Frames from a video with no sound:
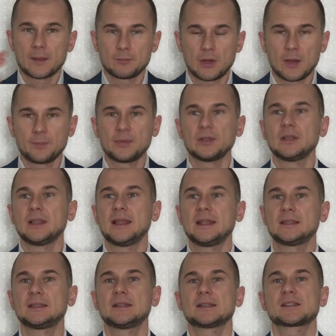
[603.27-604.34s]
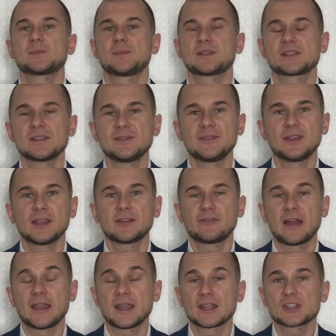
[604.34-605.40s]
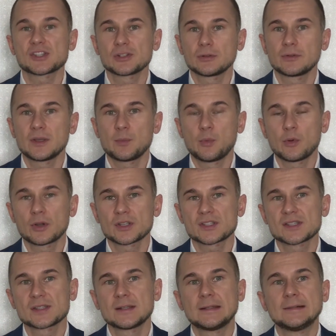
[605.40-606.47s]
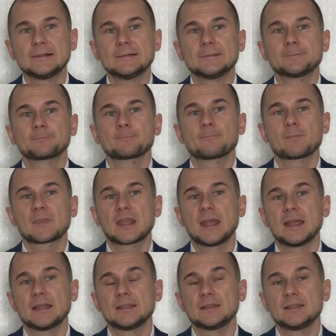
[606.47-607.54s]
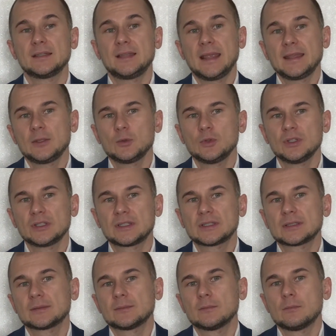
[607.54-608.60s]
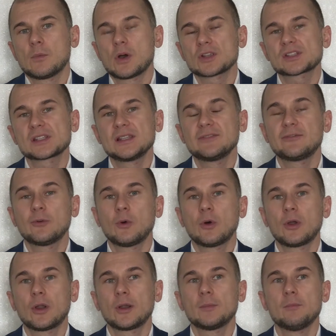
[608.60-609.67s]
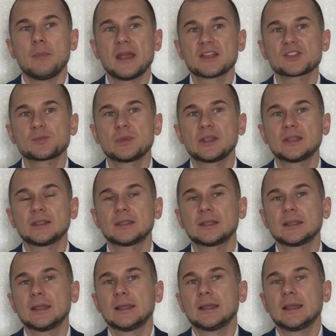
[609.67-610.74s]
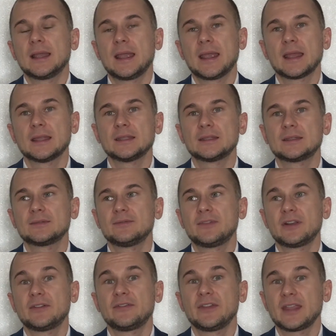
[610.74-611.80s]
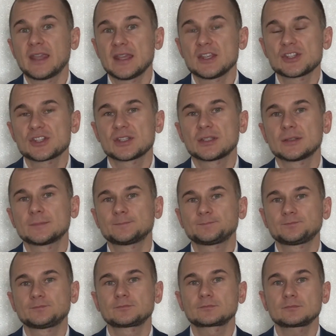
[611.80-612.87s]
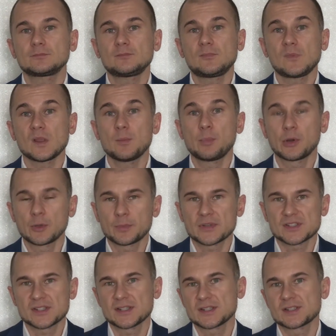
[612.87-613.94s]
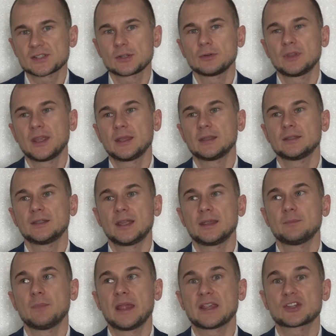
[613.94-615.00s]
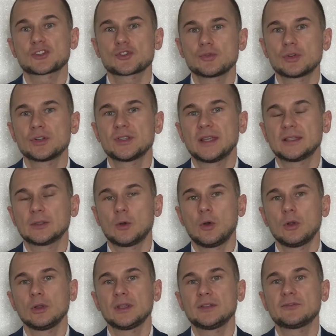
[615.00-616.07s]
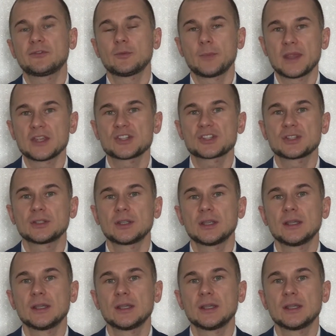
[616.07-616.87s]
populate the specific financial reports, and they do it mostly for management and verification purposes. So they make sure that all information